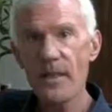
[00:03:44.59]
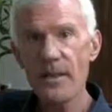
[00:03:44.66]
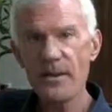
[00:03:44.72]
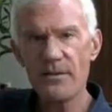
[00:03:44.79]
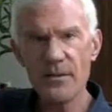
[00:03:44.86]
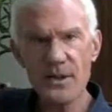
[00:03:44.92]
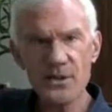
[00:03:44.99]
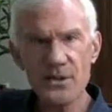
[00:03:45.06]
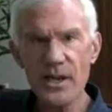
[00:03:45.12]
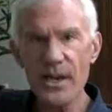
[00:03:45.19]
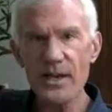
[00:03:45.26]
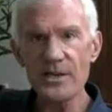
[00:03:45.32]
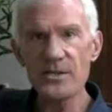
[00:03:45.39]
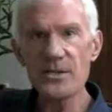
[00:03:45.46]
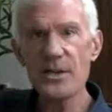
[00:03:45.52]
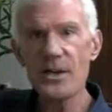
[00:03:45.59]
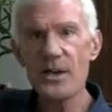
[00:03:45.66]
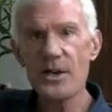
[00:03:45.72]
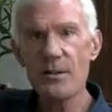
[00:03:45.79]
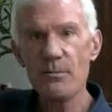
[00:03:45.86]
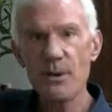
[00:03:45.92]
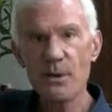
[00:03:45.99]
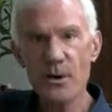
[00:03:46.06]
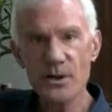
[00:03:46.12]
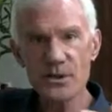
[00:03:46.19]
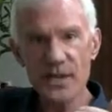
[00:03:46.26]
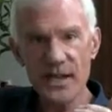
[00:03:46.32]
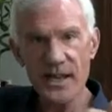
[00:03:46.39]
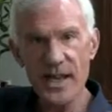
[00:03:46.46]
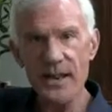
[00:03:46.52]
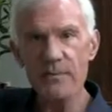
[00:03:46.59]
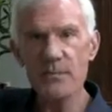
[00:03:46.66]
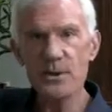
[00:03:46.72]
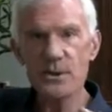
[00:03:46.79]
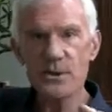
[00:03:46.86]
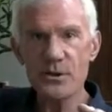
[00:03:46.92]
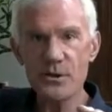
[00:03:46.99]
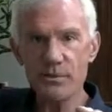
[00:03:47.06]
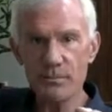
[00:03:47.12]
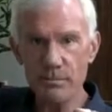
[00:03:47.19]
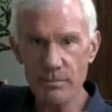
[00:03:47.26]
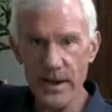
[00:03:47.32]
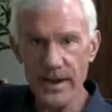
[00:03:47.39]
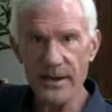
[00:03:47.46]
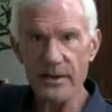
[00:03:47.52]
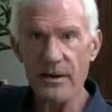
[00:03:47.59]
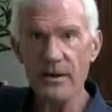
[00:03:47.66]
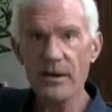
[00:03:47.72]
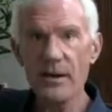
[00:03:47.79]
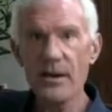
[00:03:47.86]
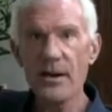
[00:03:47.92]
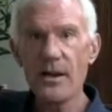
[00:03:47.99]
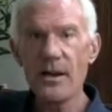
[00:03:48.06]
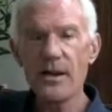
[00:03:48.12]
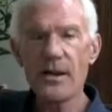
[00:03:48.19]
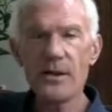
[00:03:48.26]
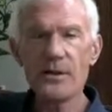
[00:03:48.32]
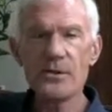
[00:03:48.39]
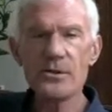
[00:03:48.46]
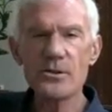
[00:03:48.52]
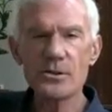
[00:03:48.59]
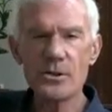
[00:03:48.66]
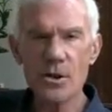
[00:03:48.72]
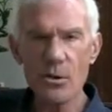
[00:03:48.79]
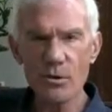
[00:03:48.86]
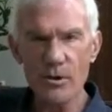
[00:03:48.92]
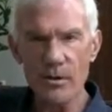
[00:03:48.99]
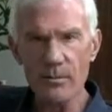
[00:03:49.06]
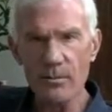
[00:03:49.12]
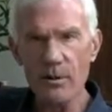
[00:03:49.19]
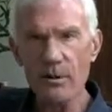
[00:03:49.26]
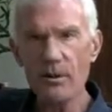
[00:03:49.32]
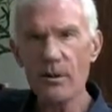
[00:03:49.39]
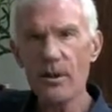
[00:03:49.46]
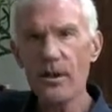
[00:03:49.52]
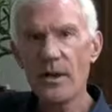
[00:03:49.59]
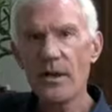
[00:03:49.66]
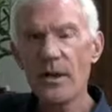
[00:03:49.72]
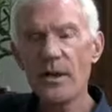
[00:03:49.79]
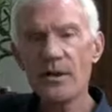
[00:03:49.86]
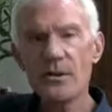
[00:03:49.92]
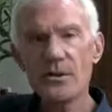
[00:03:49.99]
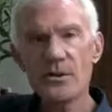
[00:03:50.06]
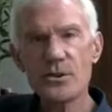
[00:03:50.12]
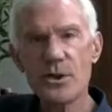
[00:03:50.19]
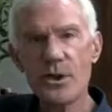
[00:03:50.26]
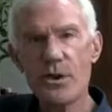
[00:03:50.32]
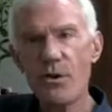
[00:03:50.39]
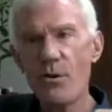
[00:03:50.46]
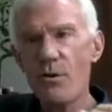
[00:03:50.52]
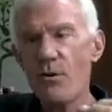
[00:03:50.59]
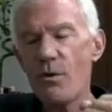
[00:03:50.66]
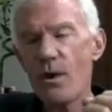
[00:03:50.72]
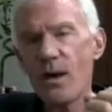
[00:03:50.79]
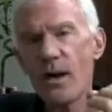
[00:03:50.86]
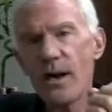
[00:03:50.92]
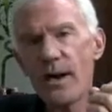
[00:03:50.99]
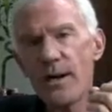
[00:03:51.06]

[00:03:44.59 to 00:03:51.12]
In this case, because again, Mr. Becker is so liberal, is so